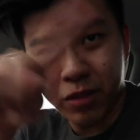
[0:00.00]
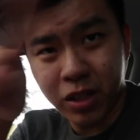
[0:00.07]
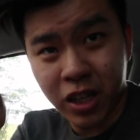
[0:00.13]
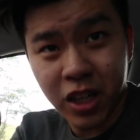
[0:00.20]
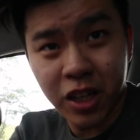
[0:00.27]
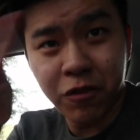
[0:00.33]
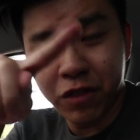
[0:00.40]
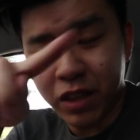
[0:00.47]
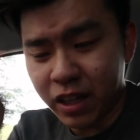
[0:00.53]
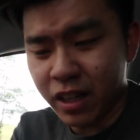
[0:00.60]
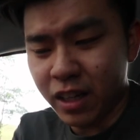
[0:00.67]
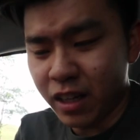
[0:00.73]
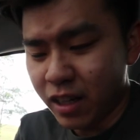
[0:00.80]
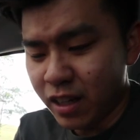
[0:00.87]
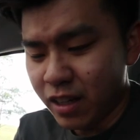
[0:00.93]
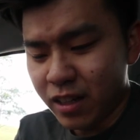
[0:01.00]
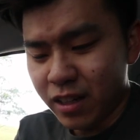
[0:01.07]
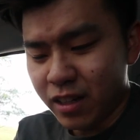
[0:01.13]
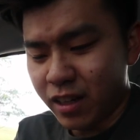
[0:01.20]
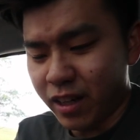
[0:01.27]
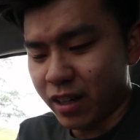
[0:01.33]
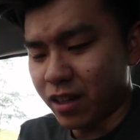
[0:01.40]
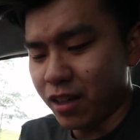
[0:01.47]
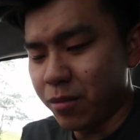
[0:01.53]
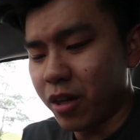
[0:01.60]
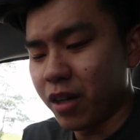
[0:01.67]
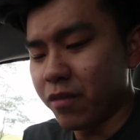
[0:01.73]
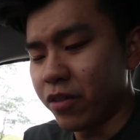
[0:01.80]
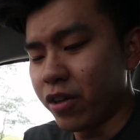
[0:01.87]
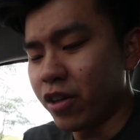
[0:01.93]
curve thingy. Like, come
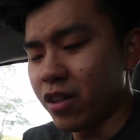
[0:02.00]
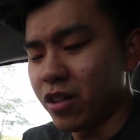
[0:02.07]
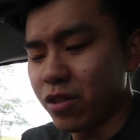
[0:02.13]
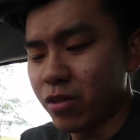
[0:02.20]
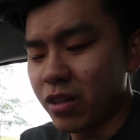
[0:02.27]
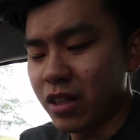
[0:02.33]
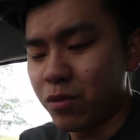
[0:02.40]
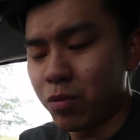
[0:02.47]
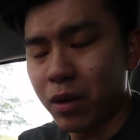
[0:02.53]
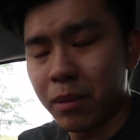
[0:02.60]
on, you're gonna do this